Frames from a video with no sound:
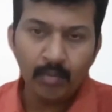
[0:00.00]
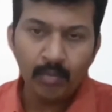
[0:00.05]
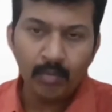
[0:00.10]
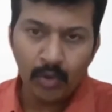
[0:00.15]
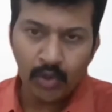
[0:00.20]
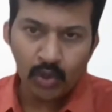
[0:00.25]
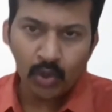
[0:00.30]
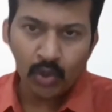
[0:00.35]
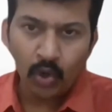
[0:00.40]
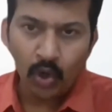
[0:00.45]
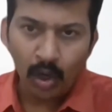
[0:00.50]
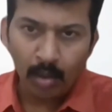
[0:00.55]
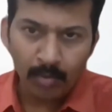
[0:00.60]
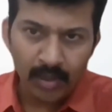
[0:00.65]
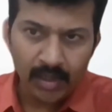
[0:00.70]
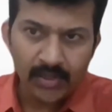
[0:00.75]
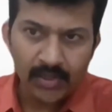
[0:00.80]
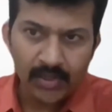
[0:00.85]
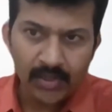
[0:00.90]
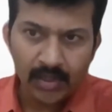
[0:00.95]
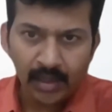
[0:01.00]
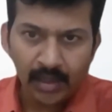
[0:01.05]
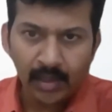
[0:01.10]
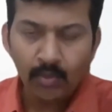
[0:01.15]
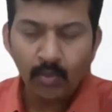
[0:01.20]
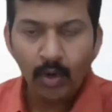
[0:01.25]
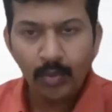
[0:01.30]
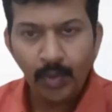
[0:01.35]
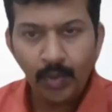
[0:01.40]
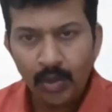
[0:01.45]
The most commonest
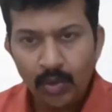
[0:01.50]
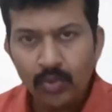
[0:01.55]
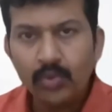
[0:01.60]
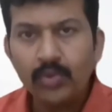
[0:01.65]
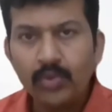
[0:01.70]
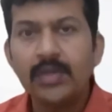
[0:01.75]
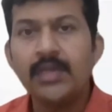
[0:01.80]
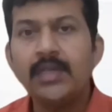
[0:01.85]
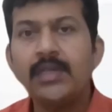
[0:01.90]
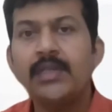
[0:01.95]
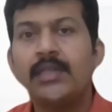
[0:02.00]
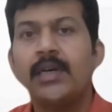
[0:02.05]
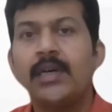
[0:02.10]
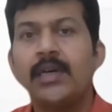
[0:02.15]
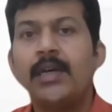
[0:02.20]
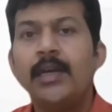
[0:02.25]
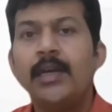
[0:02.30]
thing what we do is